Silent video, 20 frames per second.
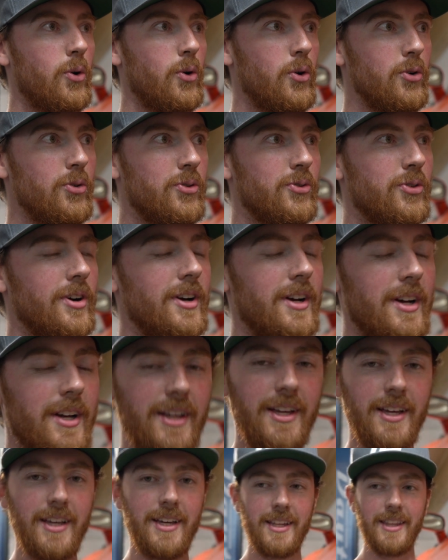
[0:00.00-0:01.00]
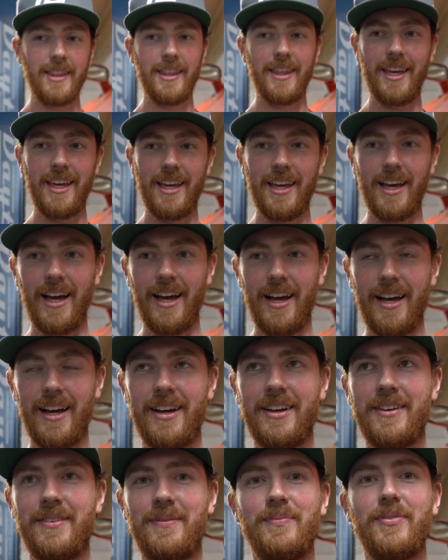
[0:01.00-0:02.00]
oof, the
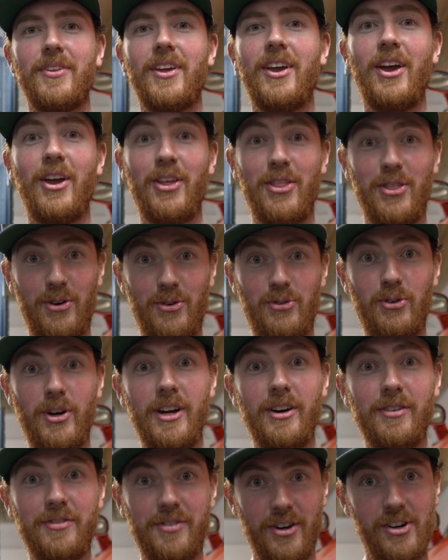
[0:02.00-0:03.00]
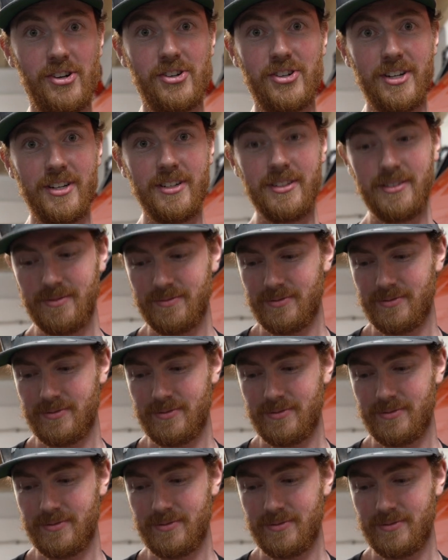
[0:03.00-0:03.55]
uh, the real version